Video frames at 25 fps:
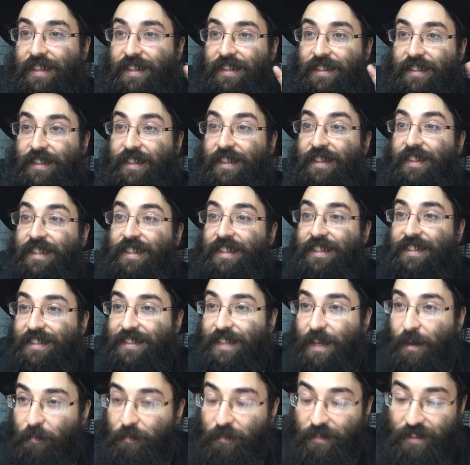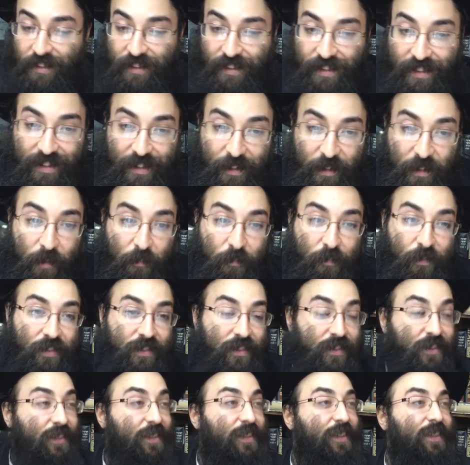didn't accept it, and he kept
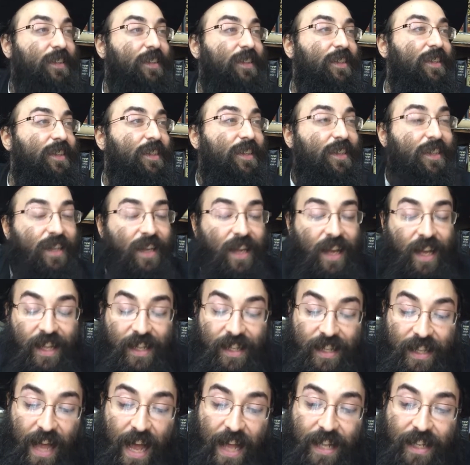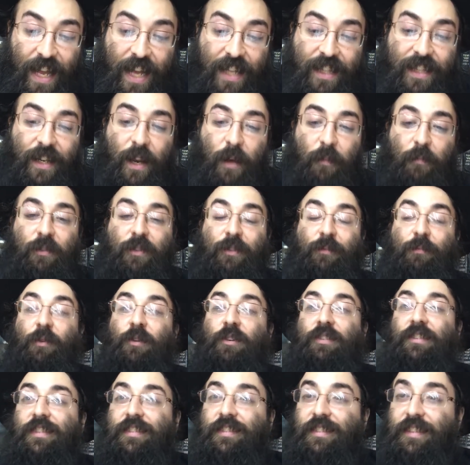his, and that night the Rebbe
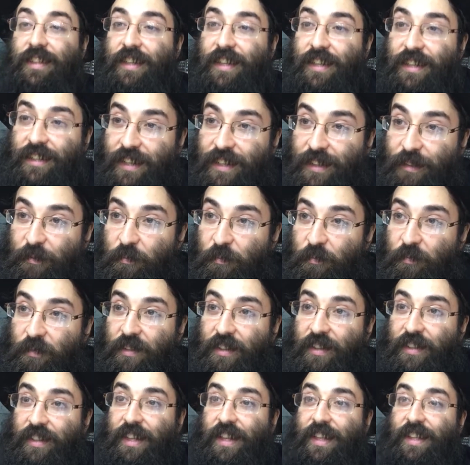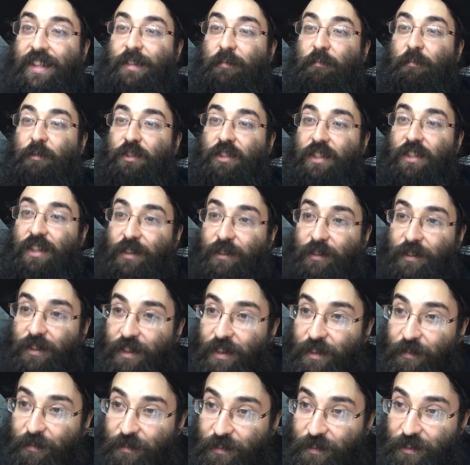spoke to Sikha that Moshiach will
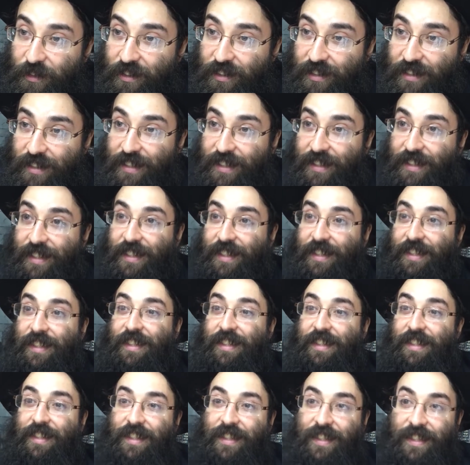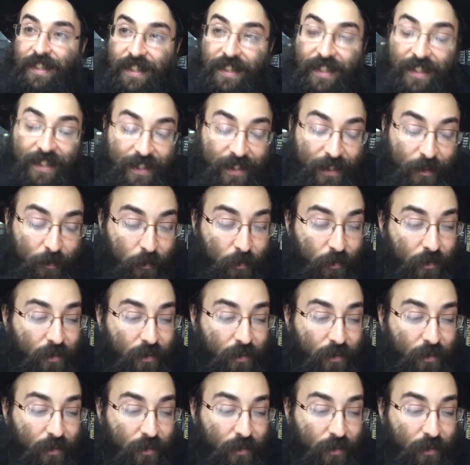come first to the